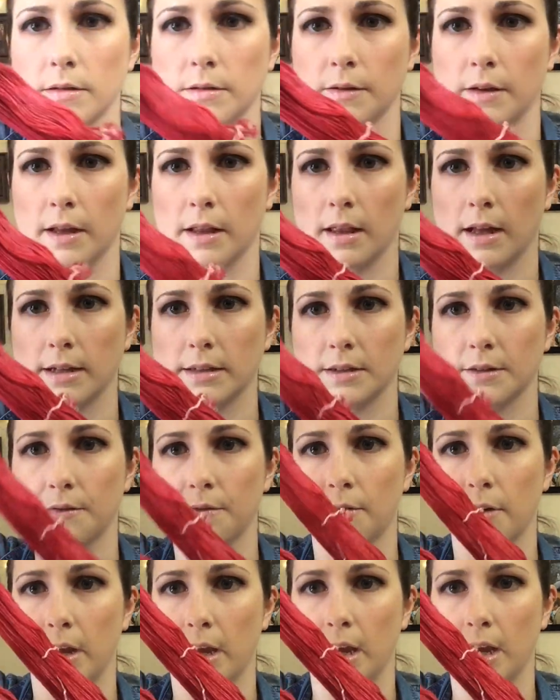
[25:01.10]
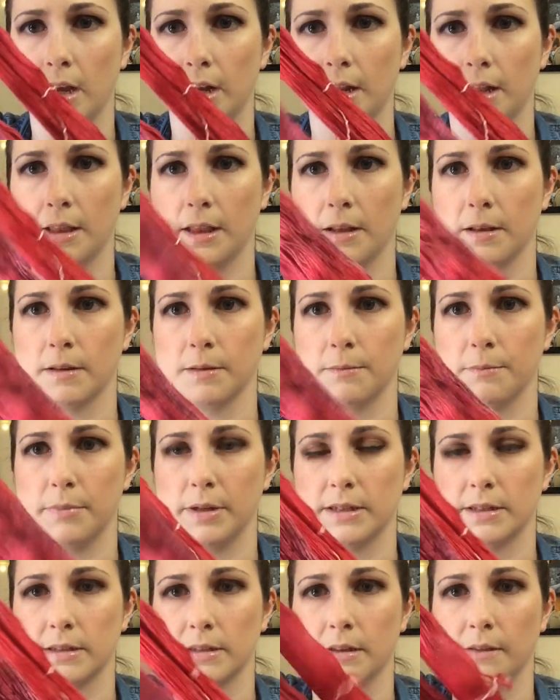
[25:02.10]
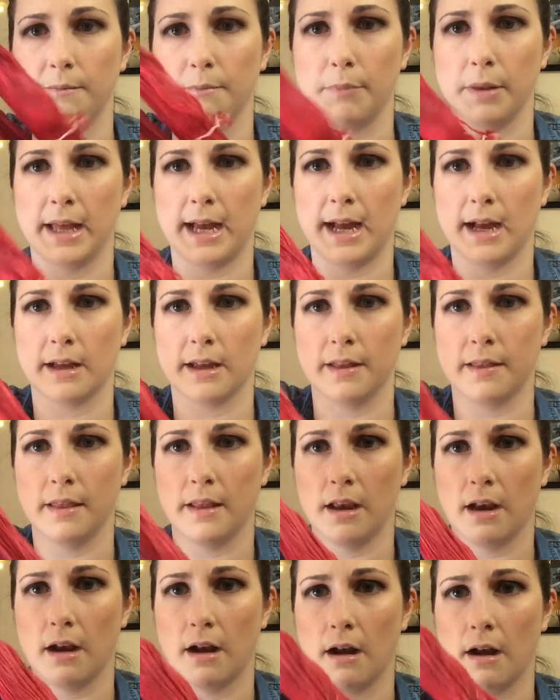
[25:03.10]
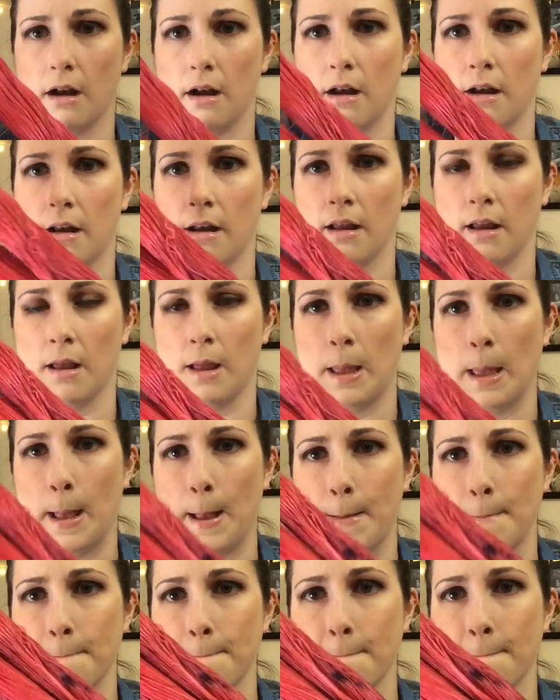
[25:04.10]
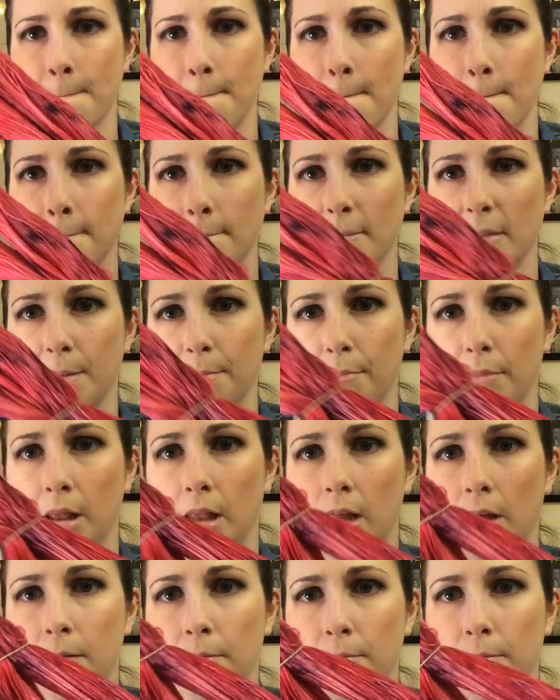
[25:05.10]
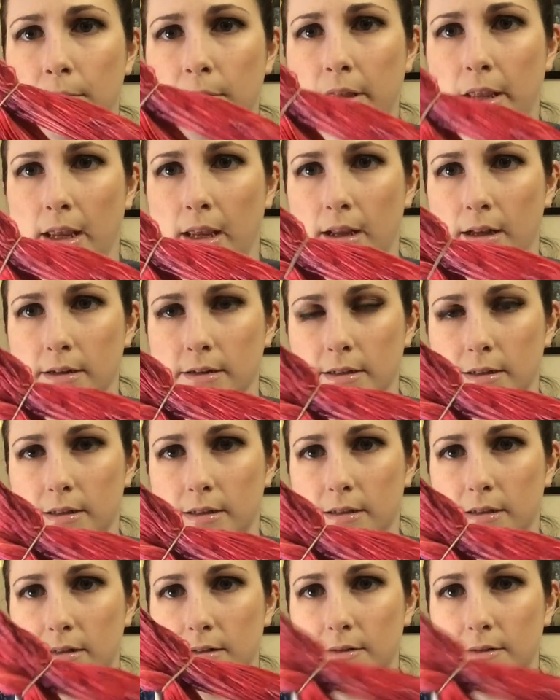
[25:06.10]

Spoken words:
So yeah, lots of red and then bits of black in there and plum. And